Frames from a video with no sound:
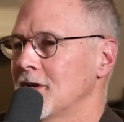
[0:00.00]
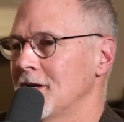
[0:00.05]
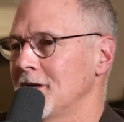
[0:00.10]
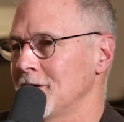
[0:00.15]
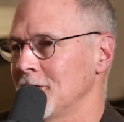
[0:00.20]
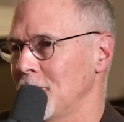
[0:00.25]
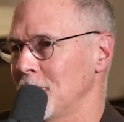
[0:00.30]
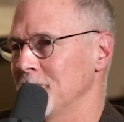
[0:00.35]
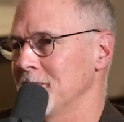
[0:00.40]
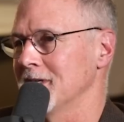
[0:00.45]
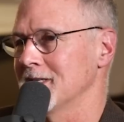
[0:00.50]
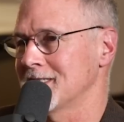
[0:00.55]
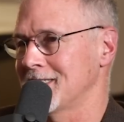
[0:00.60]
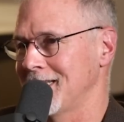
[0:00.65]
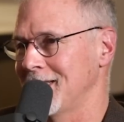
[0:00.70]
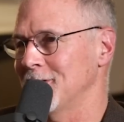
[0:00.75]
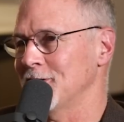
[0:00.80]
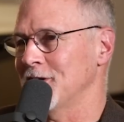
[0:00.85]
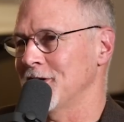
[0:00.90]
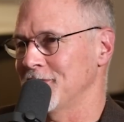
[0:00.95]
on a little bit of
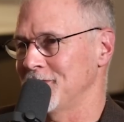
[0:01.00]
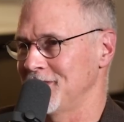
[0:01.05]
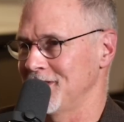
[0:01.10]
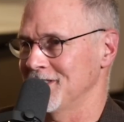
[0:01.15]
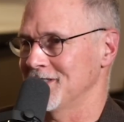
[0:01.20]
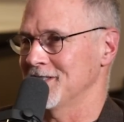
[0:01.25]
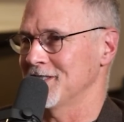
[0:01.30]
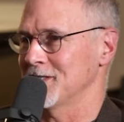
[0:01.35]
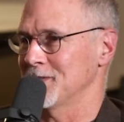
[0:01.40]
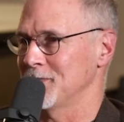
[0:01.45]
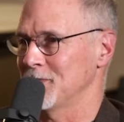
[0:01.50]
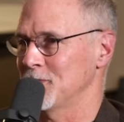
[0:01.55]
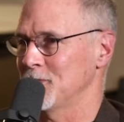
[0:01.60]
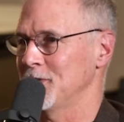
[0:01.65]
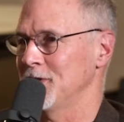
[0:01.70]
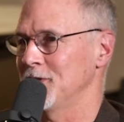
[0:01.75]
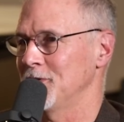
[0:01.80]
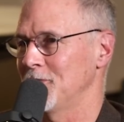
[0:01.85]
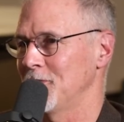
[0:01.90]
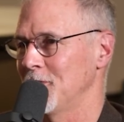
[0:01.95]
standoff distance
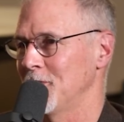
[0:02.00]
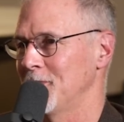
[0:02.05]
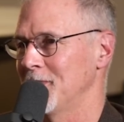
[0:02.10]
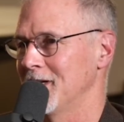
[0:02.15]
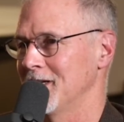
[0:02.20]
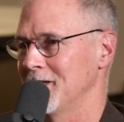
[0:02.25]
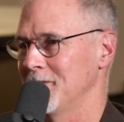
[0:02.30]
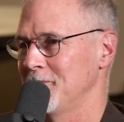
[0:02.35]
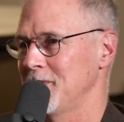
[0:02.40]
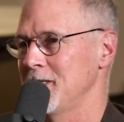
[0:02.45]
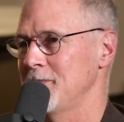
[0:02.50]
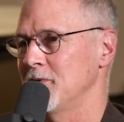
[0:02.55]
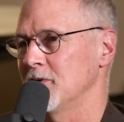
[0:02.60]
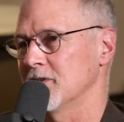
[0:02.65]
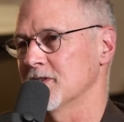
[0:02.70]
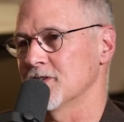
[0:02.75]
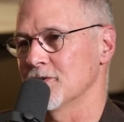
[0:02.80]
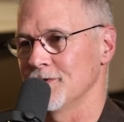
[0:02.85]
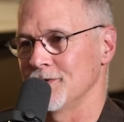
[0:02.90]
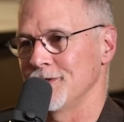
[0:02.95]
between the robot and people
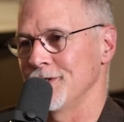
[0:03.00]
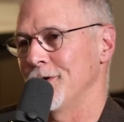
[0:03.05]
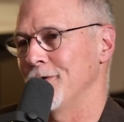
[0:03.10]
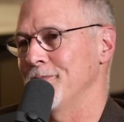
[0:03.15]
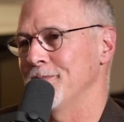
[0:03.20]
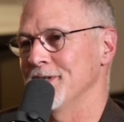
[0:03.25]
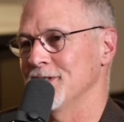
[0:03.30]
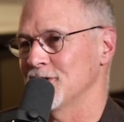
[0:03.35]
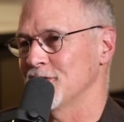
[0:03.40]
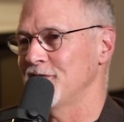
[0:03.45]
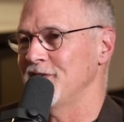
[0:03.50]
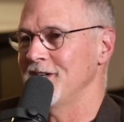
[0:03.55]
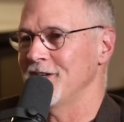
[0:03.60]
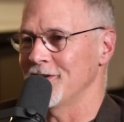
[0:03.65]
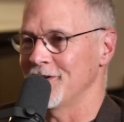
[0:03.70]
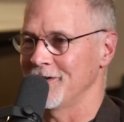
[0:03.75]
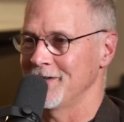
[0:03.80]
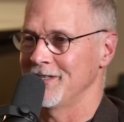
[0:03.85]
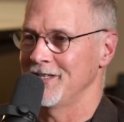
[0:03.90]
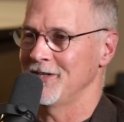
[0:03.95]
so that you don't pinch a
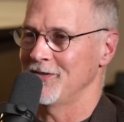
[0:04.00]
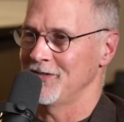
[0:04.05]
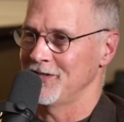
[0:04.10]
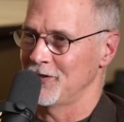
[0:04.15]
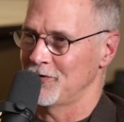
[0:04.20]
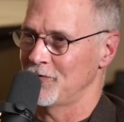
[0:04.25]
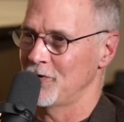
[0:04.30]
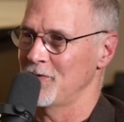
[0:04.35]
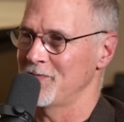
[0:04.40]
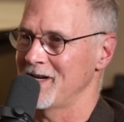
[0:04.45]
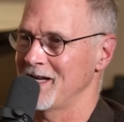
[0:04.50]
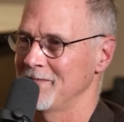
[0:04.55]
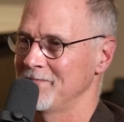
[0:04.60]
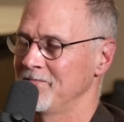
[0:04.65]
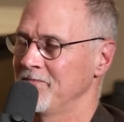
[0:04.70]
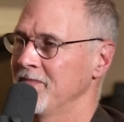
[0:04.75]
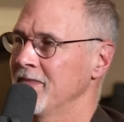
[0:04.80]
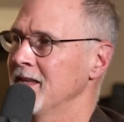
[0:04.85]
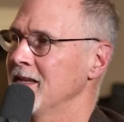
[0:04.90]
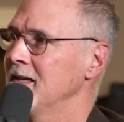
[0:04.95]
finger, in the robot.
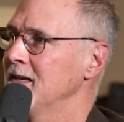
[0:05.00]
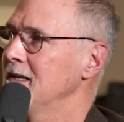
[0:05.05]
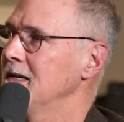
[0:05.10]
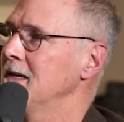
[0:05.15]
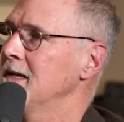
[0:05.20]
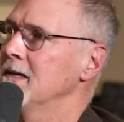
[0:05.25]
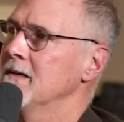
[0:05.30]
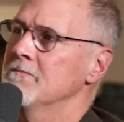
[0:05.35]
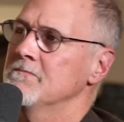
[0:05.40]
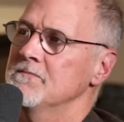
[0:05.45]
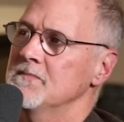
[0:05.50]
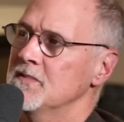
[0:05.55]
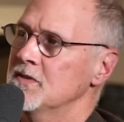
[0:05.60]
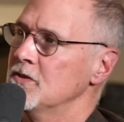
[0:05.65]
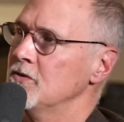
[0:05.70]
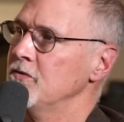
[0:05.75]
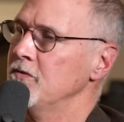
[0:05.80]
So